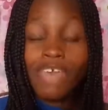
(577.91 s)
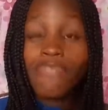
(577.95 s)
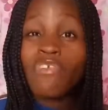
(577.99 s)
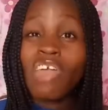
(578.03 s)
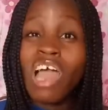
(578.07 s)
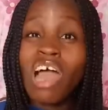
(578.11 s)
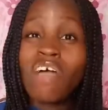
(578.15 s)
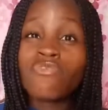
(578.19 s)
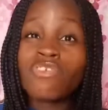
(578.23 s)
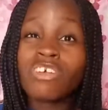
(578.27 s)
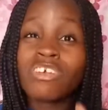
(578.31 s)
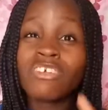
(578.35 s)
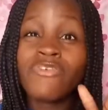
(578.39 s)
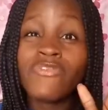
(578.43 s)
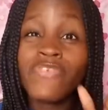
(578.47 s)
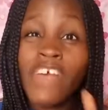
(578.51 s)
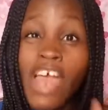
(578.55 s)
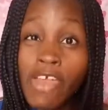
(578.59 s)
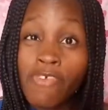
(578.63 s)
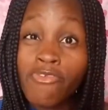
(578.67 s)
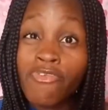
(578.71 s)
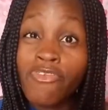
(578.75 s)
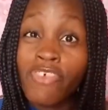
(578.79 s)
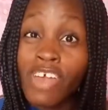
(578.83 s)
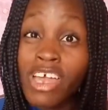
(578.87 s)
If you have just
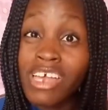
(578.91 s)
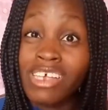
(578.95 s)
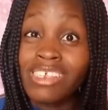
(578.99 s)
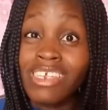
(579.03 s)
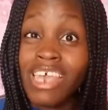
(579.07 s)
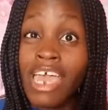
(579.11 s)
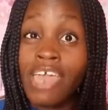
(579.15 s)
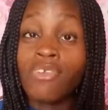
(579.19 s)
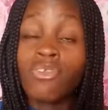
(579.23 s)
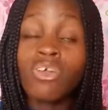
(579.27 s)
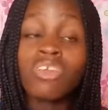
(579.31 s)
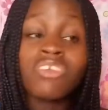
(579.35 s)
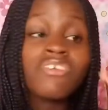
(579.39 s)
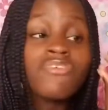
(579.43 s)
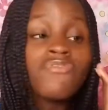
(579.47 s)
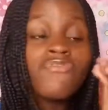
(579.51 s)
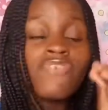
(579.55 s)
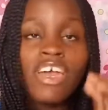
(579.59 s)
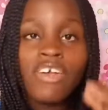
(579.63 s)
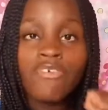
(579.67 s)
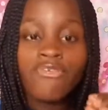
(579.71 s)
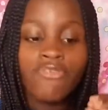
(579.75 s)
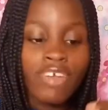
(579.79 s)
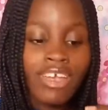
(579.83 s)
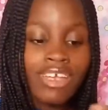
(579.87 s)
5 friends, I know these
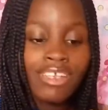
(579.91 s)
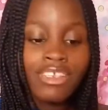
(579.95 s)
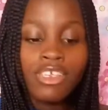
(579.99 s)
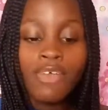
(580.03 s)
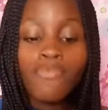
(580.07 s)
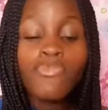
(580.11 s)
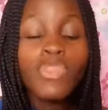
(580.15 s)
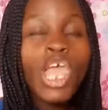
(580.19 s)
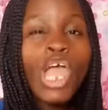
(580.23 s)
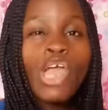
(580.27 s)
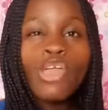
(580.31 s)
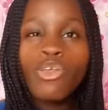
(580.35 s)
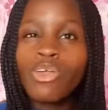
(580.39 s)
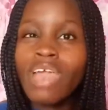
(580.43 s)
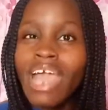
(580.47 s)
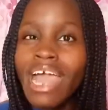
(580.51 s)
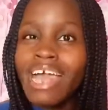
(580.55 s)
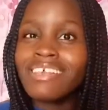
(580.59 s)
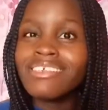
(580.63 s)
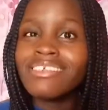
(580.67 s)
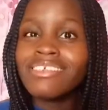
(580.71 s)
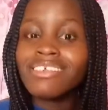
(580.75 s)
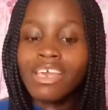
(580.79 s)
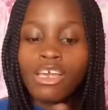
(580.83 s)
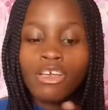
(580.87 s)
5 friends, you
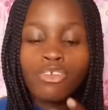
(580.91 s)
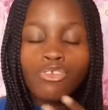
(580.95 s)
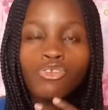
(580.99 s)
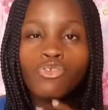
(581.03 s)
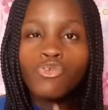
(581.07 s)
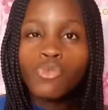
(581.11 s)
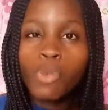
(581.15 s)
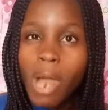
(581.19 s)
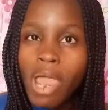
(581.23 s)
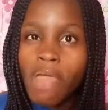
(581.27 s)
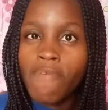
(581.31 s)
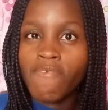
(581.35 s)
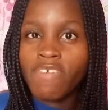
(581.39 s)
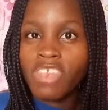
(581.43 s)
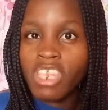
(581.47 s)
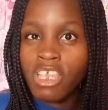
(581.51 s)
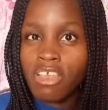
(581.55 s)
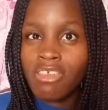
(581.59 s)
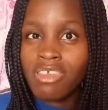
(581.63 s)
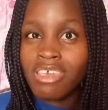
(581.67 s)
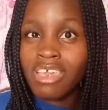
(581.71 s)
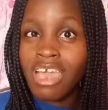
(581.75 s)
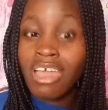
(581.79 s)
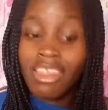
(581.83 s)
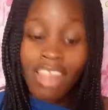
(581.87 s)
guys do everything
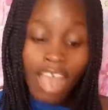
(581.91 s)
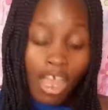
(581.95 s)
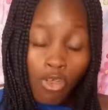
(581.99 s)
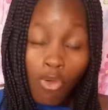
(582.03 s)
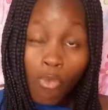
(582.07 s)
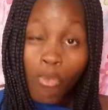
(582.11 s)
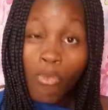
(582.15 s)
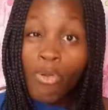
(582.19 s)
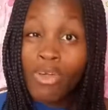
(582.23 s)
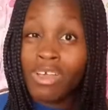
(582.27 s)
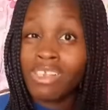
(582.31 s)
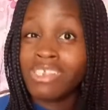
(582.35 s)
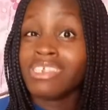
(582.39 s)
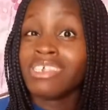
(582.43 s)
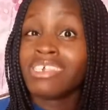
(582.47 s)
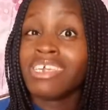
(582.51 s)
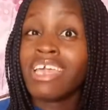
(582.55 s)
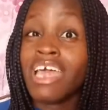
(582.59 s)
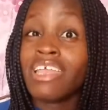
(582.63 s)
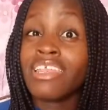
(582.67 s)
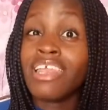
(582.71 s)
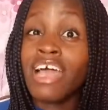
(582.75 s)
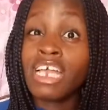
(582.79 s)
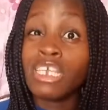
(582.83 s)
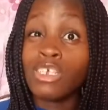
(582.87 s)
together, you pray
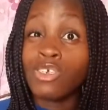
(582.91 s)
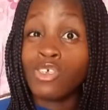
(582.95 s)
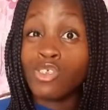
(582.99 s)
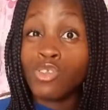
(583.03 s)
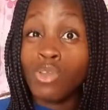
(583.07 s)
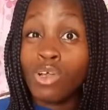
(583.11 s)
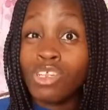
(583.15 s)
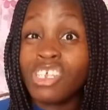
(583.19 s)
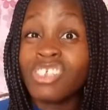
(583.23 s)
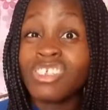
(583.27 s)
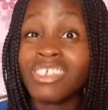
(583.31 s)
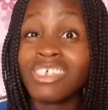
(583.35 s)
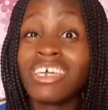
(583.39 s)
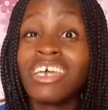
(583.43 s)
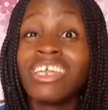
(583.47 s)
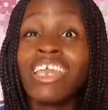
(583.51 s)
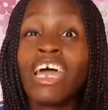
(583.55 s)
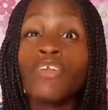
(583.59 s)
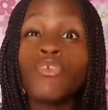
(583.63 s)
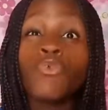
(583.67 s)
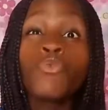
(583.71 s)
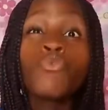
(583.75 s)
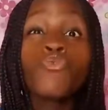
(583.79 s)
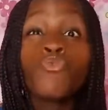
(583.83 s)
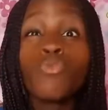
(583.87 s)
together, you study together,
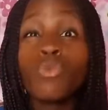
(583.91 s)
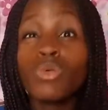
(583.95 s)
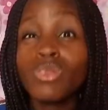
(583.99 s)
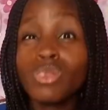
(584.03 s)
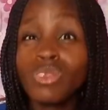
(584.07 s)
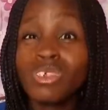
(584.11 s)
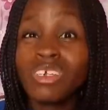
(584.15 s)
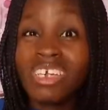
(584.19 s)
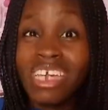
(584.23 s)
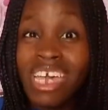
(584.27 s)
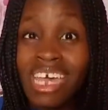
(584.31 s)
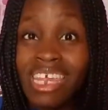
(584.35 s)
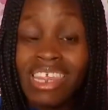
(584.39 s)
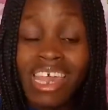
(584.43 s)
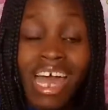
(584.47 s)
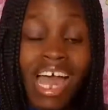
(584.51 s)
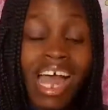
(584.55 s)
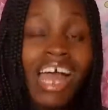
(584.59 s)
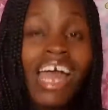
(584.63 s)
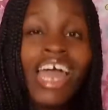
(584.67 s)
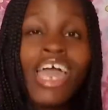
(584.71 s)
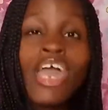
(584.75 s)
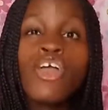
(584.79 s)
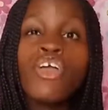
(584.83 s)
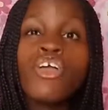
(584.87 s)
you grow
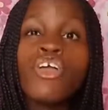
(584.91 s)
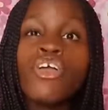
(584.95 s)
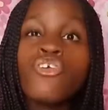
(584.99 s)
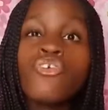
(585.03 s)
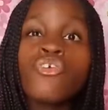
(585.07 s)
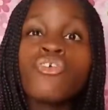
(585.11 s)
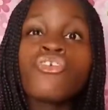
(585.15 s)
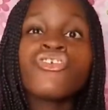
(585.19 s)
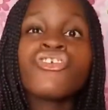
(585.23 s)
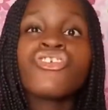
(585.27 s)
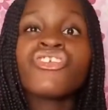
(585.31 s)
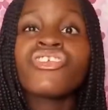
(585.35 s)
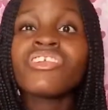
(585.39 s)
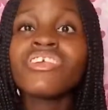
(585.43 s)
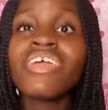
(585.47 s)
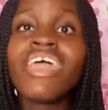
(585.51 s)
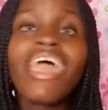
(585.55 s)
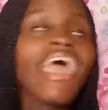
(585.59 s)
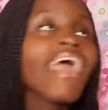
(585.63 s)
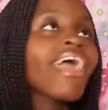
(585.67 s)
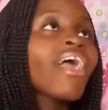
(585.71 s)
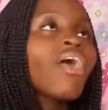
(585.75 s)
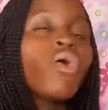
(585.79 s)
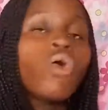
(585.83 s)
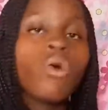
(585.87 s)
together, you
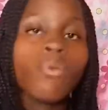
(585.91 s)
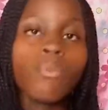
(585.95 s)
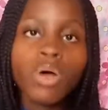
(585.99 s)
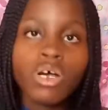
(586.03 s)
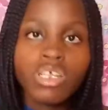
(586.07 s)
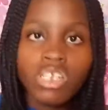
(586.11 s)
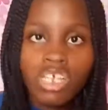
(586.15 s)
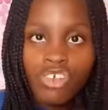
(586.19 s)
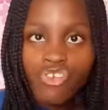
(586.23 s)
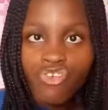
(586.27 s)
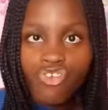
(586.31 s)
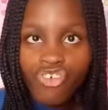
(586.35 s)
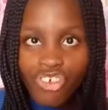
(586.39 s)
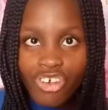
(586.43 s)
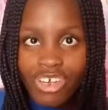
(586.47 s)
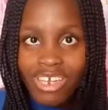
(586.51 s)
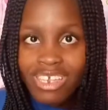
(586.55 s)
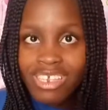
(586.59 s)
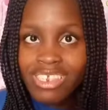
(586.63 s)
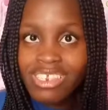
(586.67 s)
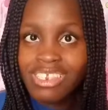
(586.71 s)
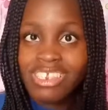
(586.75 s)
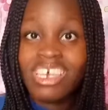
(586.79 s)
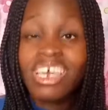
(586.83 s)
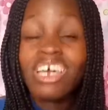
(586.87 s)
share common
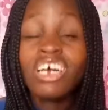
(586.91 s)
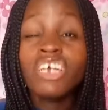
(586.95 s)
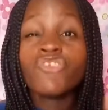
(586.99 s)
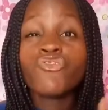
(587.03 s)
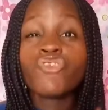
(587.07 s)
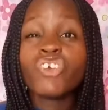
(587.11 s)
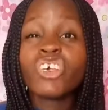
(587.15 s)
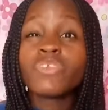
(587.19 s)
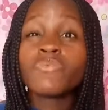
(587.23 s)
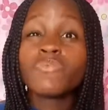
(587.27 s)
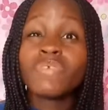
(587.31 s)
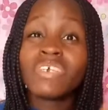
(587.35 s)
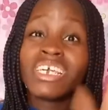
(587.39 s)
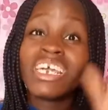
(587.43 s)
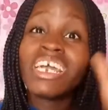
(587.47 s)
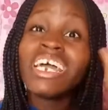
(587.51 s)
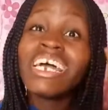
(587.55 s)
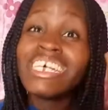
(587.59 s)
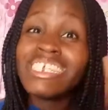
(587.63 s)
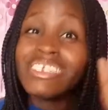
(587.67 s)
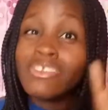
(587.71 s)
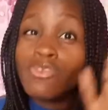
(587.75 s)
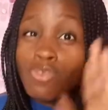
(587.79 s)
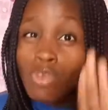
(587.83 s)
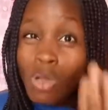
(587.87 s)
interests. Trust me,
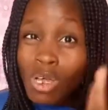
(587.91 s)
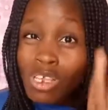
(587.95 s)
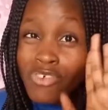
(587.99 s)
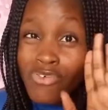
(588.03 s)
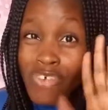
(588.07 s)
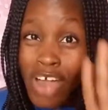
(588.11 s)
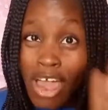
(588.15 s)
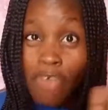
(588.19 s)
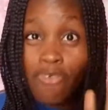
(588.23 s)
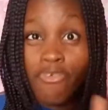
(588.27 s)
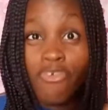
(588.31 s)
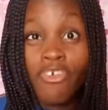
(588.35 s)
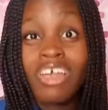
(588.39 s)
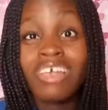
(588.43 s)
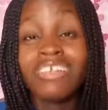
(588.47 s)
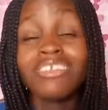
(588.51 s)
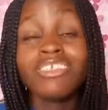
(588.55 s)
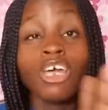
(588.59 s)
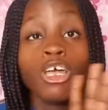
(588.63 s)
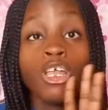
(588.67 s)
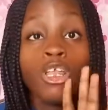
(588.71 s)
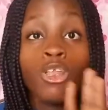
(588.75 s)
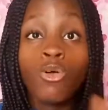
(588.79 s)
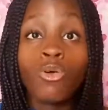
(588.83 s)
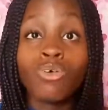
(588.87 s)
those 5
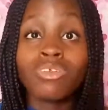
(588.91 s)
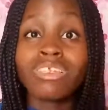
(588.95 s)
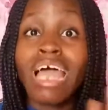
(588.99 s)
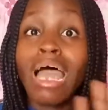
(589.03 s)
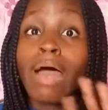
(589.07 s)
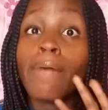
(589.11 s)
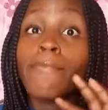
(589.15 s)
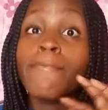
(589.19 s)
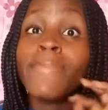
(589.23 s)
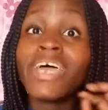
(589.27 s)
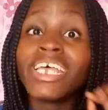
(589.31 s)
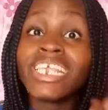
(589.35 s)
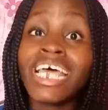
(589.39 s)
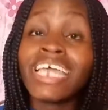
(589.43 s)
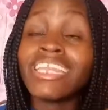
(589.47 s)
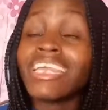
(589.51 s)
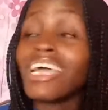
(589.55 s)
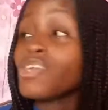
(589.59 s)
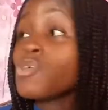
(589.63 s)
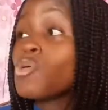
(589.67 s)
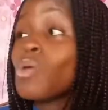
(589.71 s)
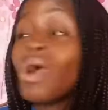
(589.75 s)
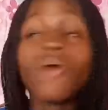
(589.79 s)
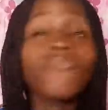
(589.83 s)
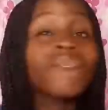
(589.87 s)
friends alone are better
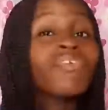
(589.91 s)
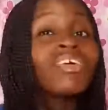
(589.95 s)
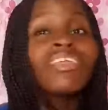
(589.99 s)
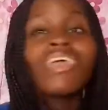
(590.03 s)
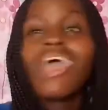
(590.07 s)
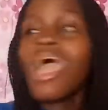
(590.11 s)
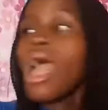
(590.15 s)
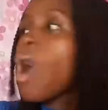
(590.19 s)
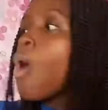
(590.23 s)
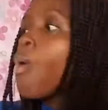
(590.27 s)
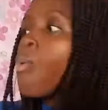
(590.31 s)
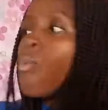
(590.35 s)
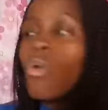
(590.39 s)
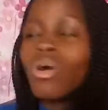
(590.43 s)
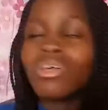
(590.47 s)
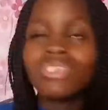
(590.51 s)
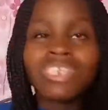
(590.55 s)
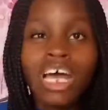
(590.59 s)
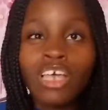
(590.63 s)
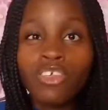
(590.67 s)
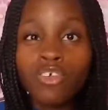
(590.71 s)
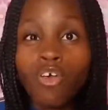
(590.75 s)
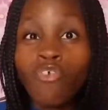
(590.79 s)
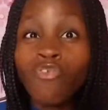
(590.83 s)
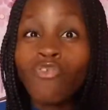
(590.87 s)
than you having
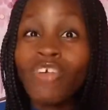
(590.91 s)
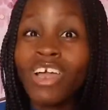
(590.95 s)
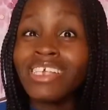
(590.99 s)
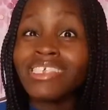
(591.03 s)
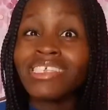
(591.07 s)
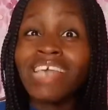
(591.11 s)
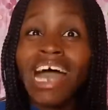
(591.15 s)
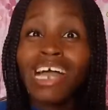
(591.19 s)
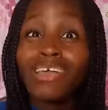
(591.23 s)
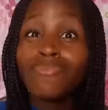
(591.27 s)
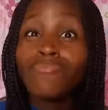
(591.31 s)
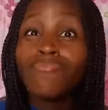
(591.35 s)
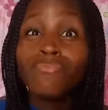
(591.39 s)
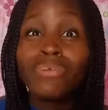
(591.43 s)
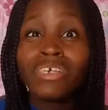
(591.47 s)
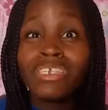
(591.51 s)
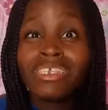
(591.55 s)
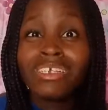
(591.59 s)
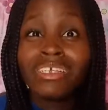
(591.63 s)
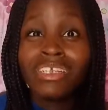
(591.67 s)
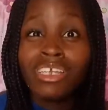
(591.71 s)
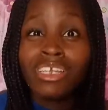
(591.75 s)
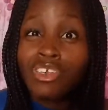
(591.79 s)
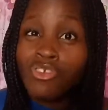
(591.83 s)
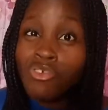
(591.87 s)
1,000 friends and
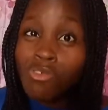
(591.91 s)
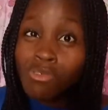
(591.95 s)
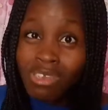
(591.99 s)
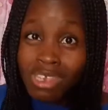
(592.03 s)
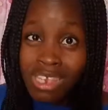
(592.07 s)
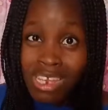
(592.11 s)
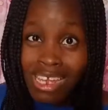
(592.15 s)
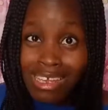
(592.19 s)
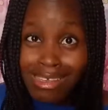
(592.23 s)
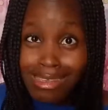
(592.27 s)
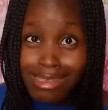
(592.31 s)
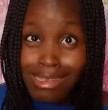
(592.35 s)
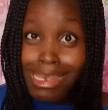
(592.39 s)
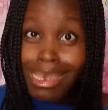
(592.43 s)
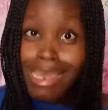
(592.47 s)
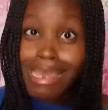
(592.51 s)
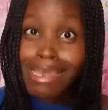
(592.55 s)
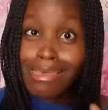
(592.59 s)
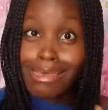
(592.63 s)
basically useless.